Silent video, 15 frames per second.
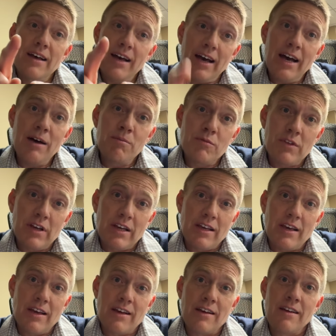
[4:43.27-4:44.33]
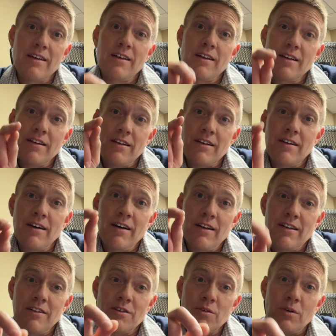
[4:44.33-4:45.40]
I'm thinking
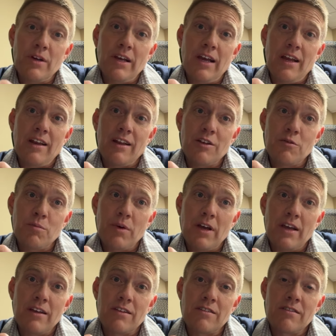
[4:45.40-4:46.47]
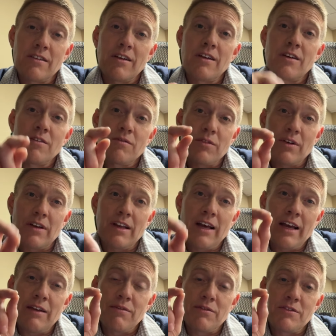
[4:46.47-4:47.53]
God is creating space for
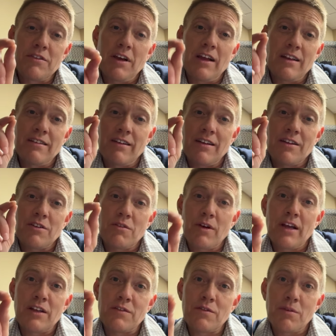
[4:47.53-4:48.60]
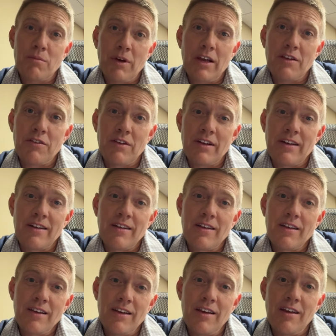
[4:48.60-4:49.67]
life changing transformation
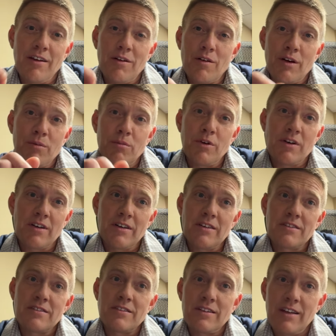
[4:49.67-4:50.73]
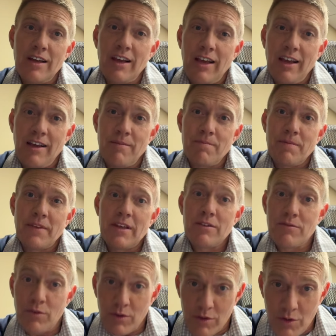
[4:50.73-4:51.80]
here among us today,
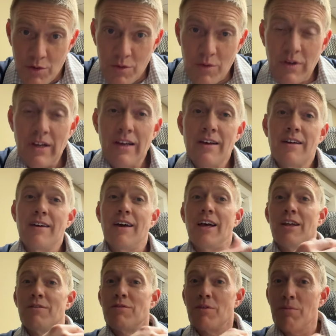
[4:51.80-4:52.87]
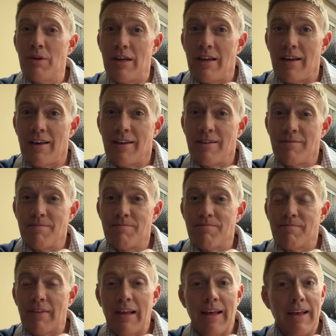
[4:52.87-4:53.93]
for you and for me.
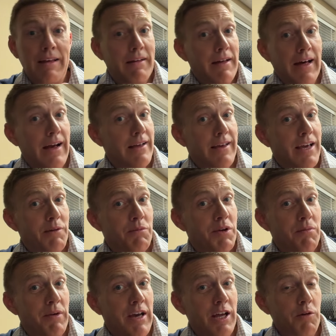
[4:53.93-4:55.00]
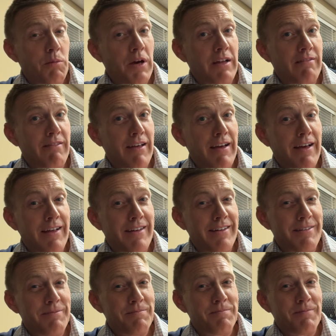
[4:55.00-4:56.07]
I can't be mad about that.
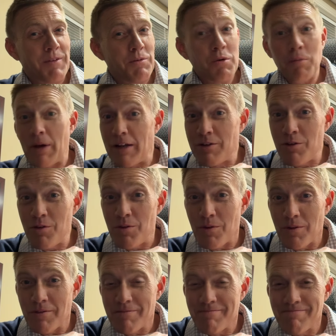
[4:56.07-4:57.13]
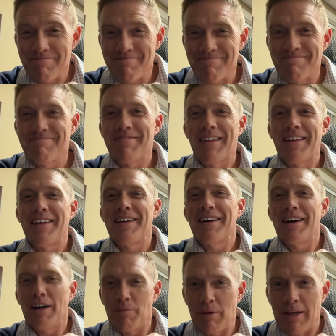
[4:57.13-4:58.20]
What about you?
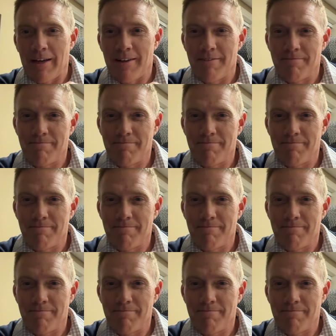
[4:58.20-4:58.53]
Amen.